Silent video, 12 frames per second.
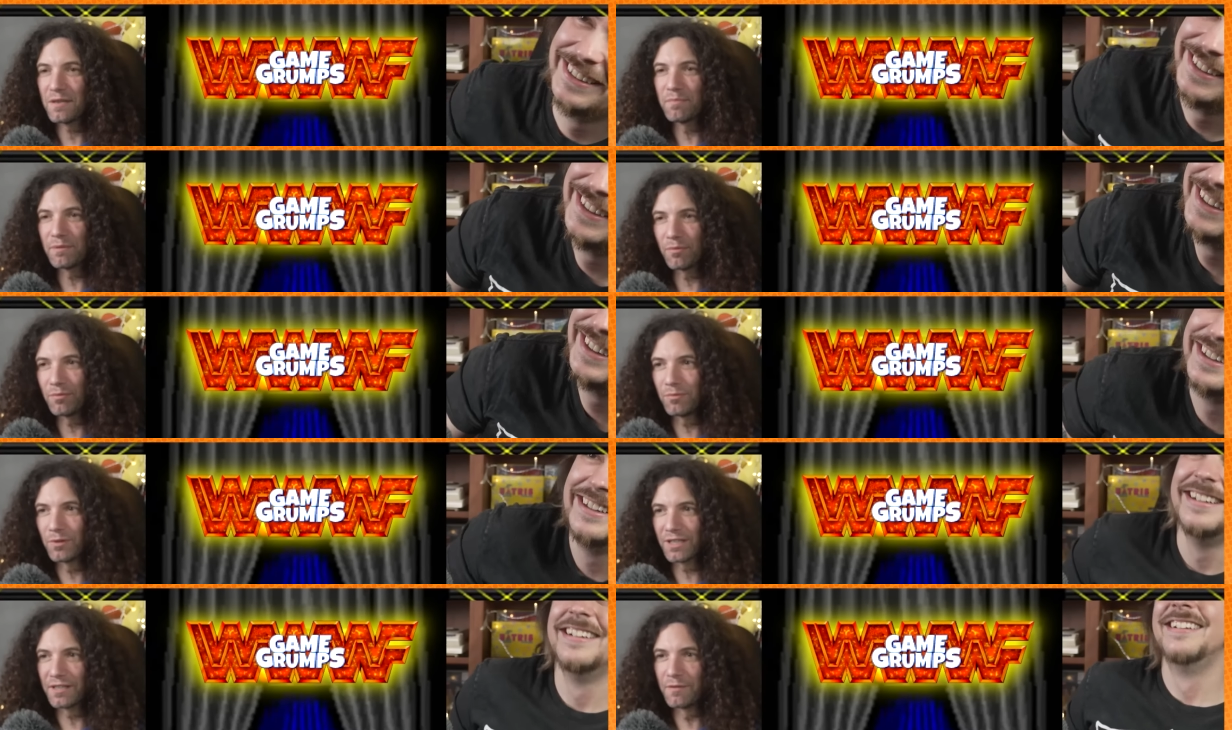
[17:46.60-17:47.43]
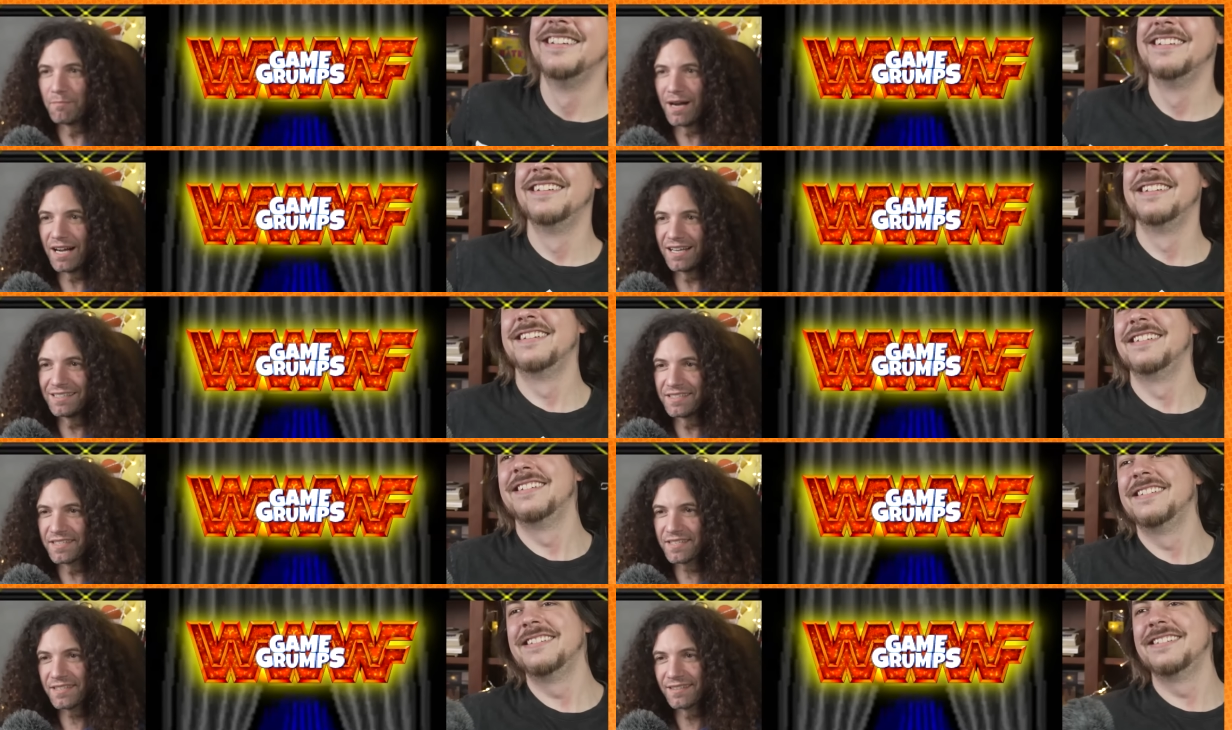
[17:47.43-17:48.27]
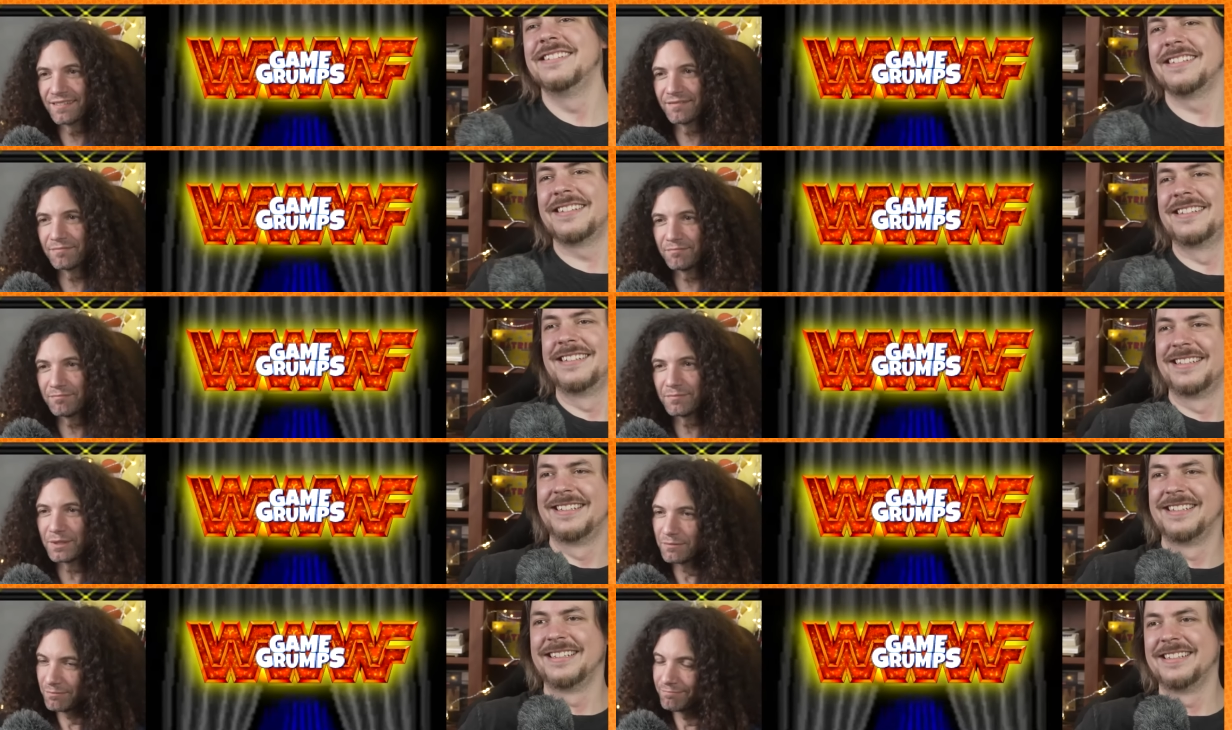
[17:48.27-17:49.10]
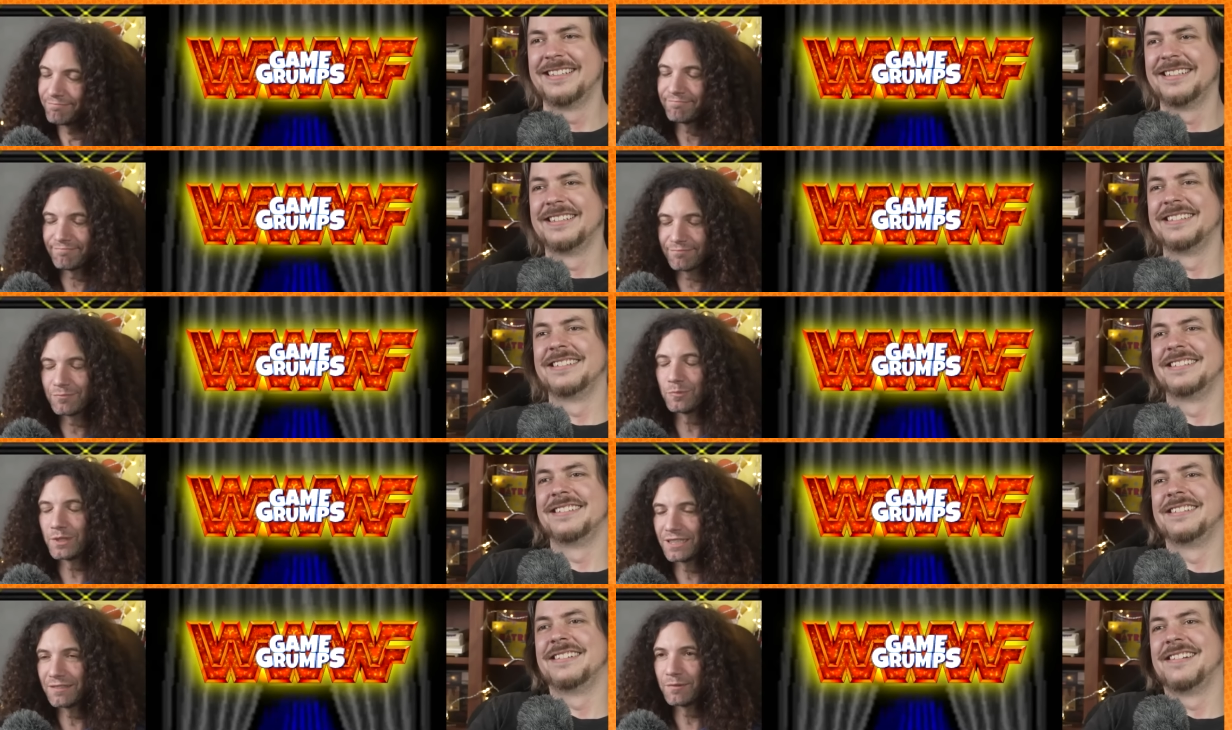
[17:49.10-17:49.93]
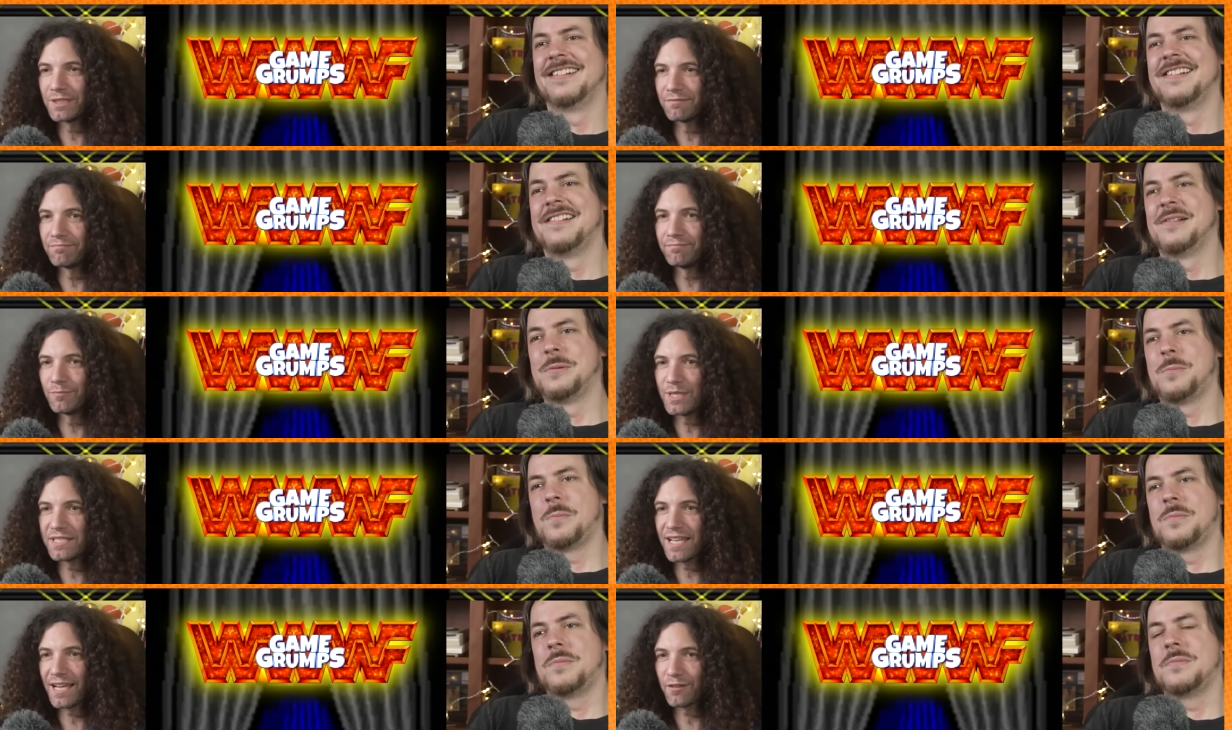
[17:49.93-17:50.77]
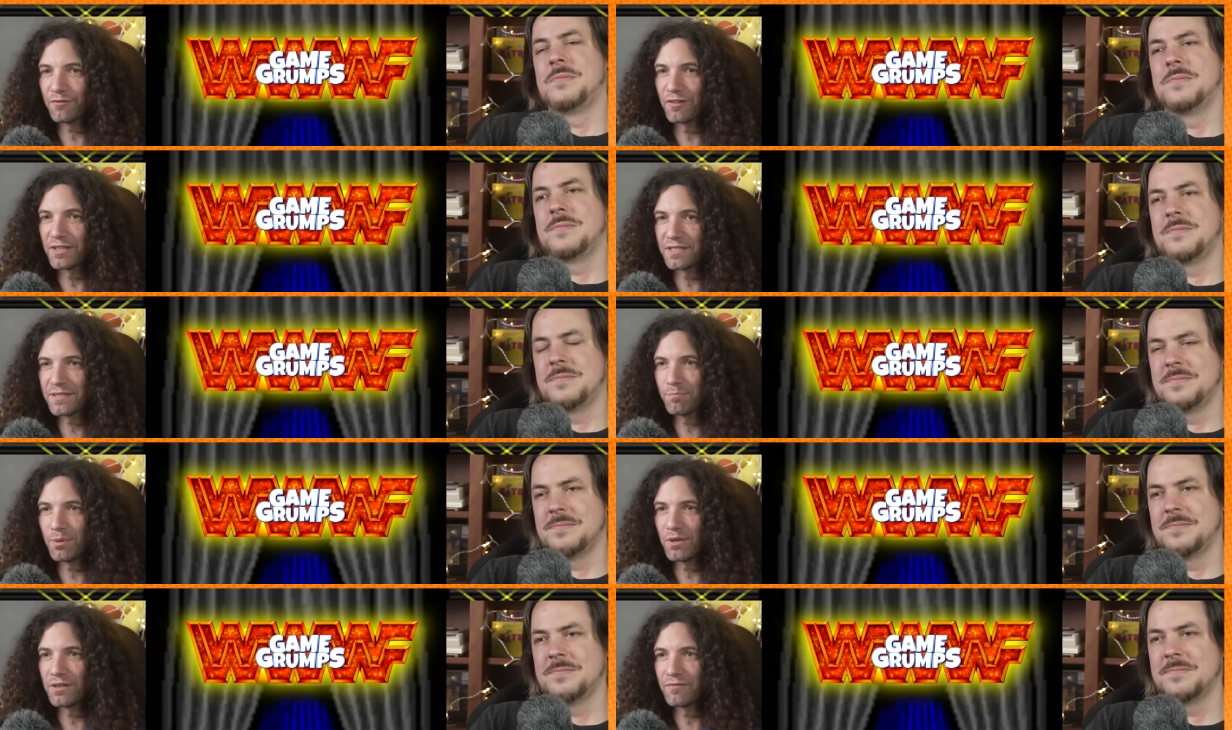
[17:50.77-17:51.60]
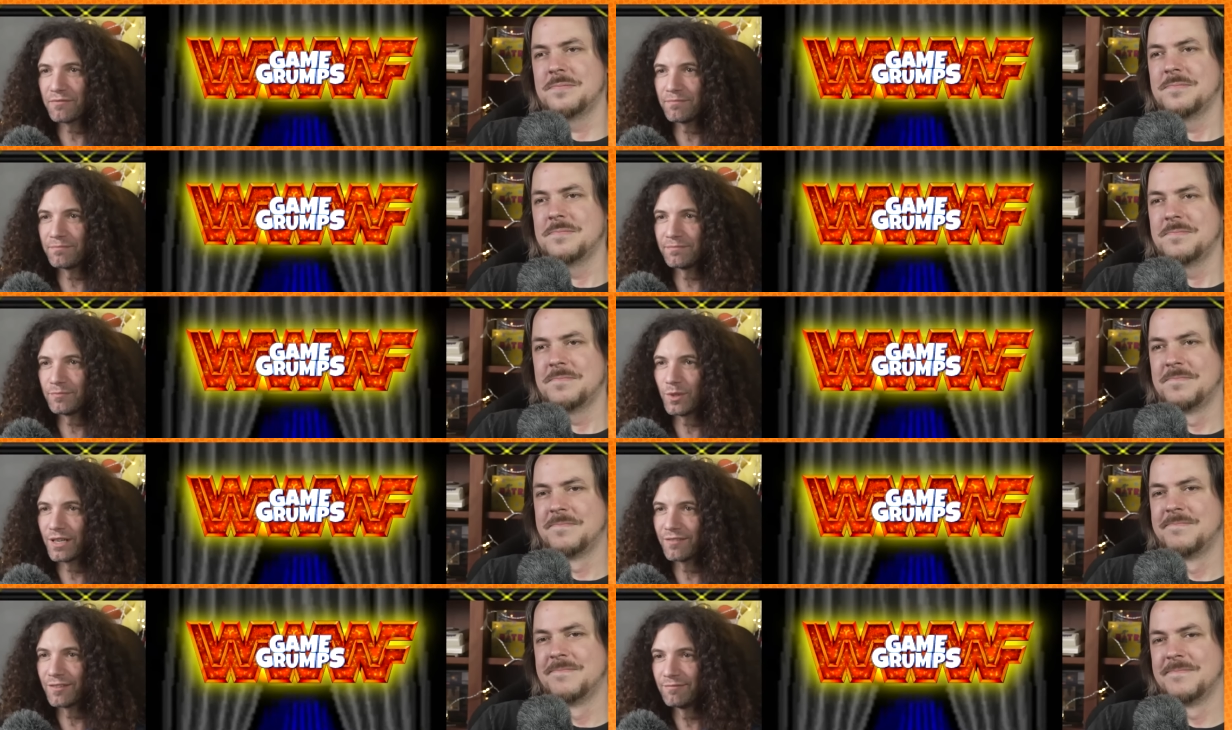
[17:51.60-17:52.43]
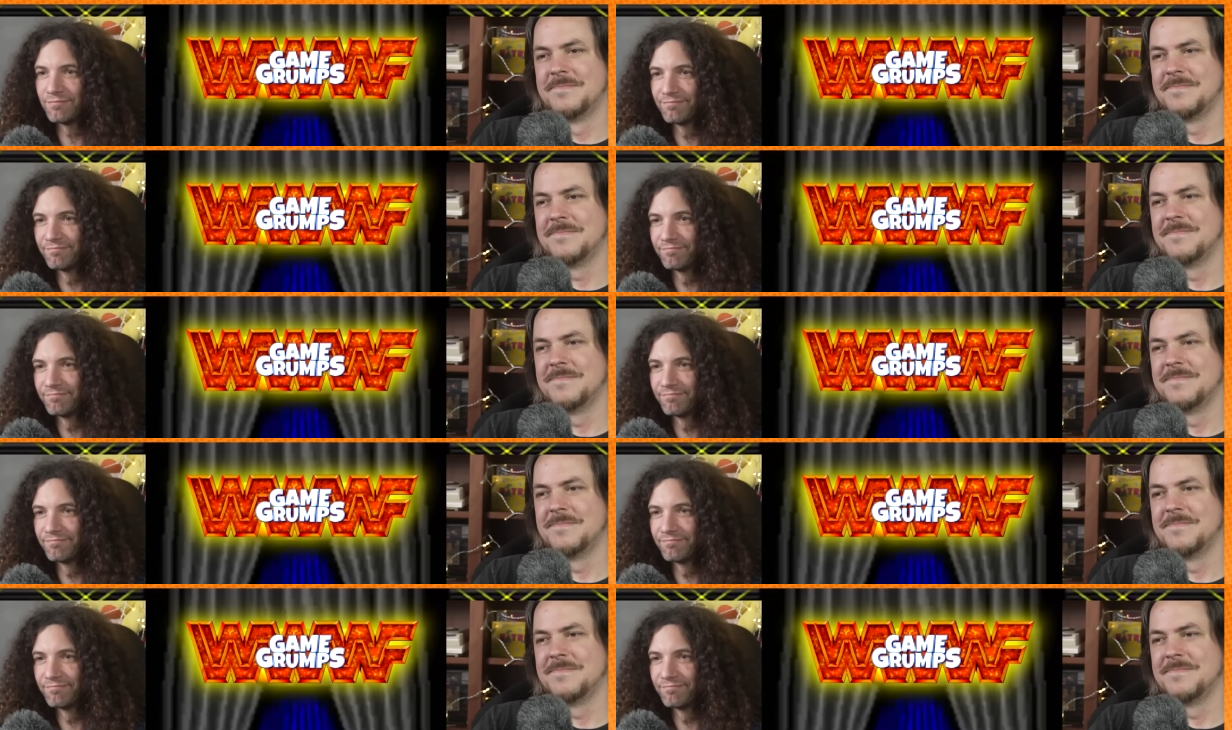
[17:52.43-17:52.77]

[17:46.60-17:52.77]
Speaker 1: Some people work in the mines, mm. but we we we sacrificed part of whatever.